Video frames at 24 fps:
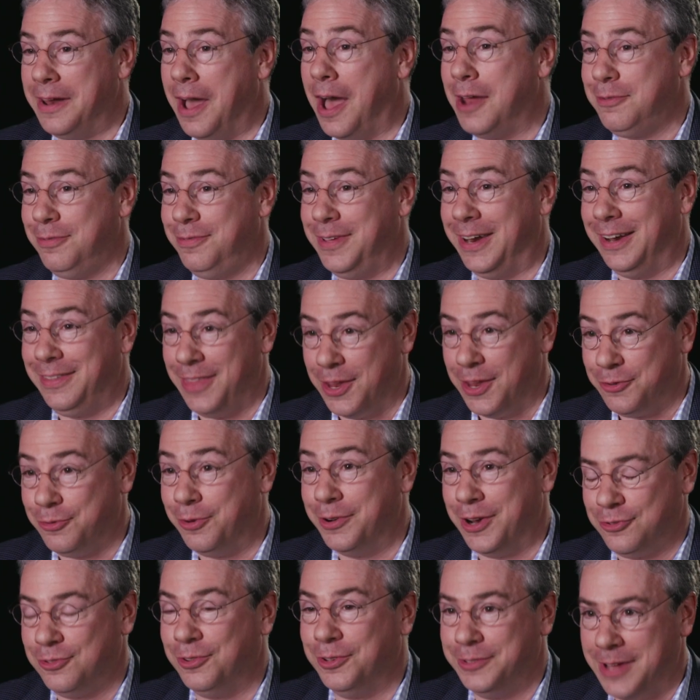not fit in the
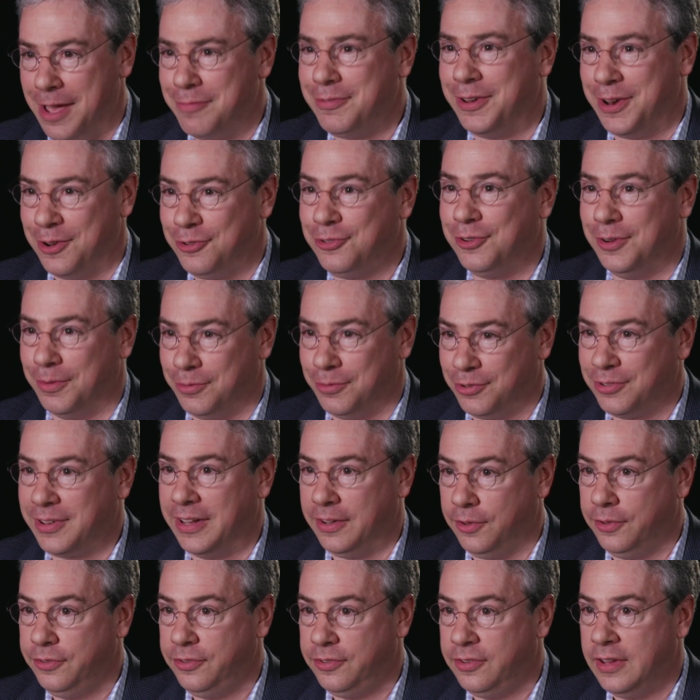traditional definition of
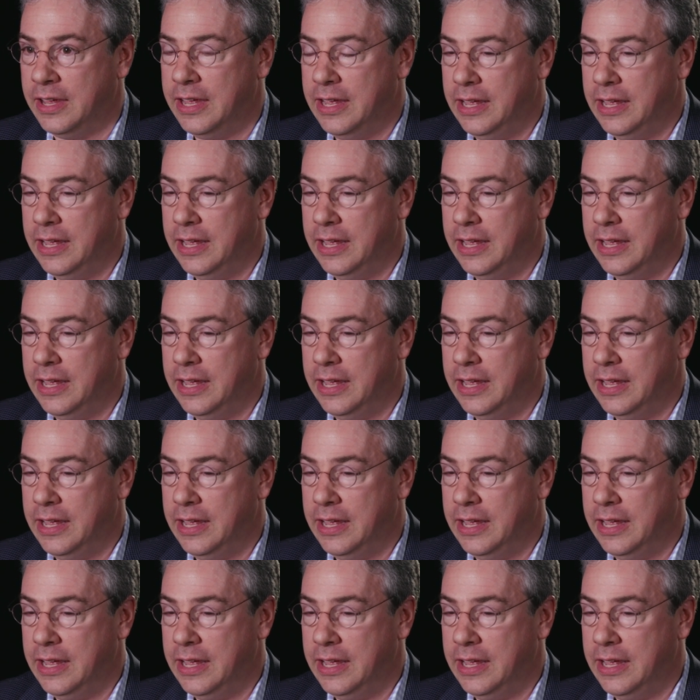skills